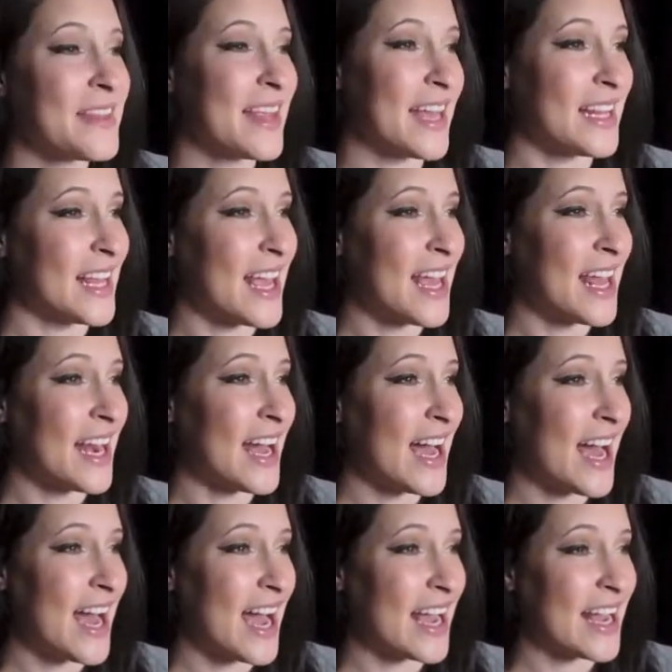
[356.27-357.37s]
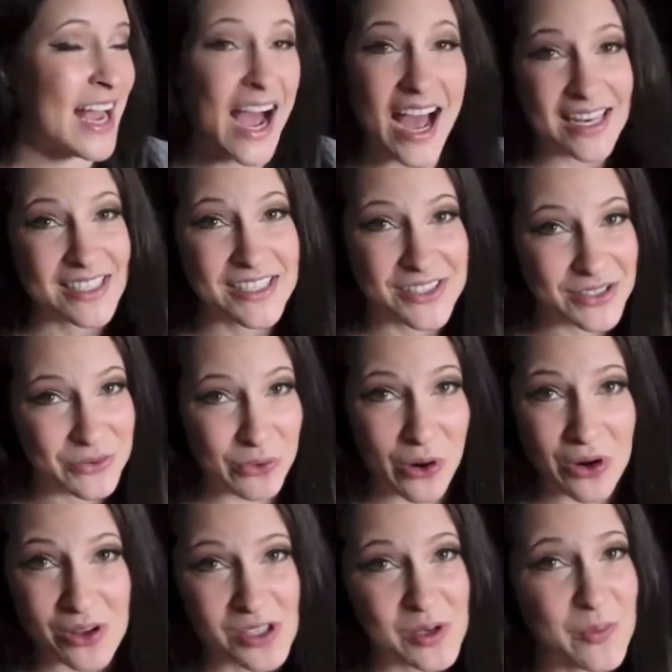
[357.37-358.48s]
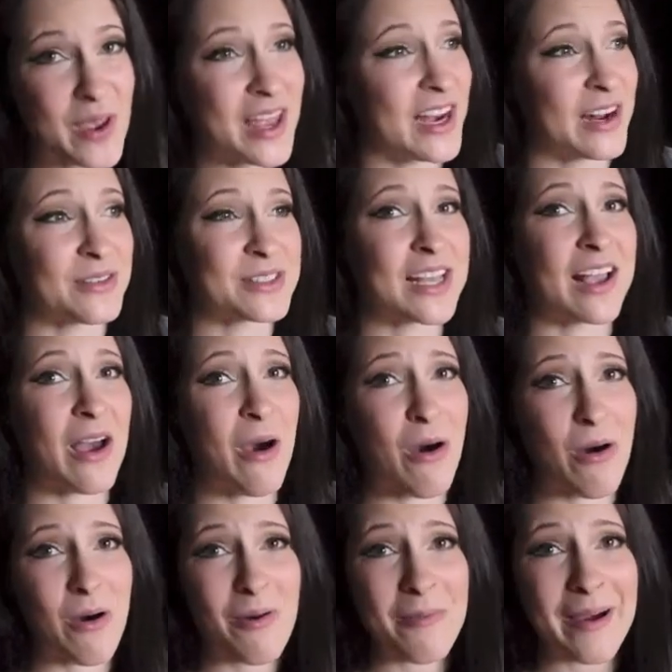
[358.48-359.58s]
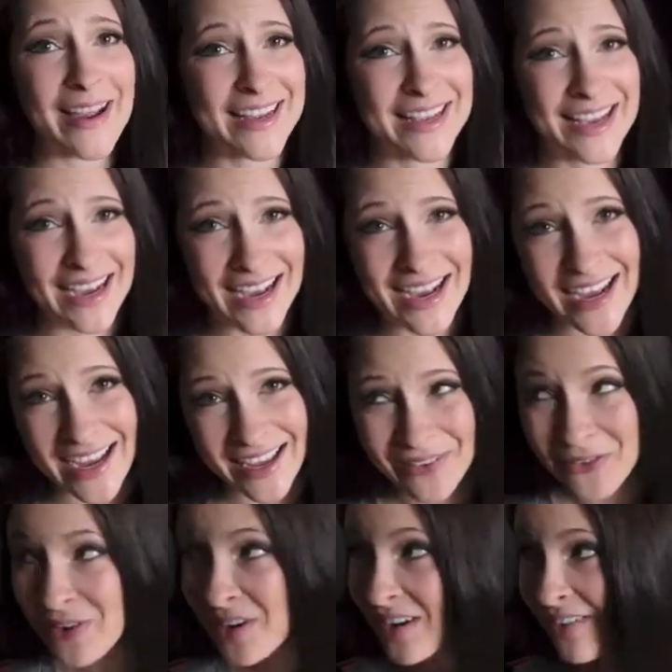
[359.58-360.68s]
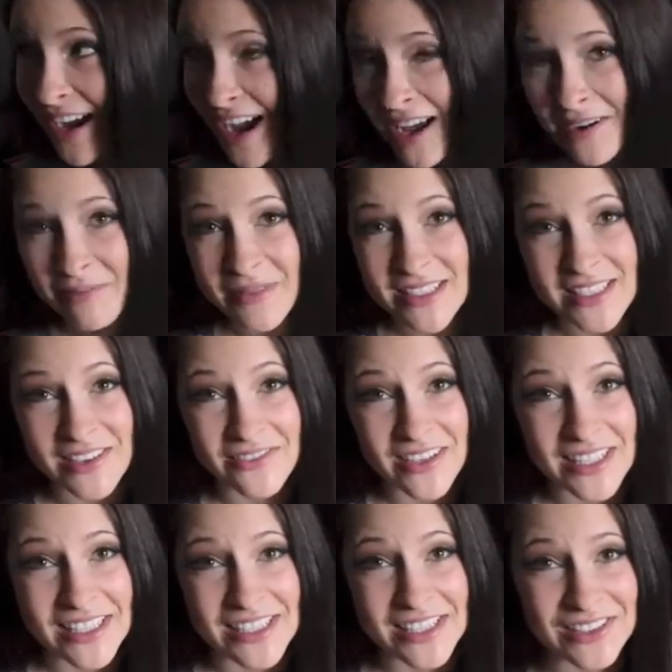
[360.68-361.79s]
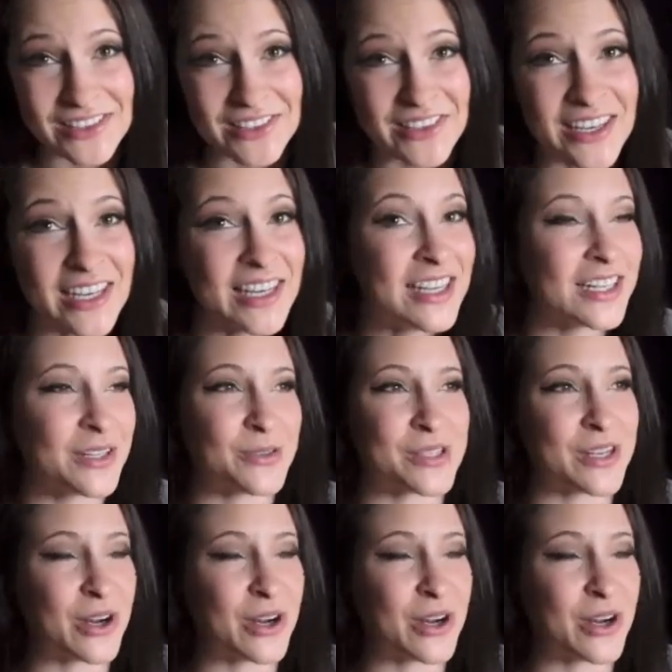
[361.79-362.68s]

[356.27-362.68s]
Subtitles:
and then I got to rural Japan and I was like, oh my god, what have I gotten myself into? There was an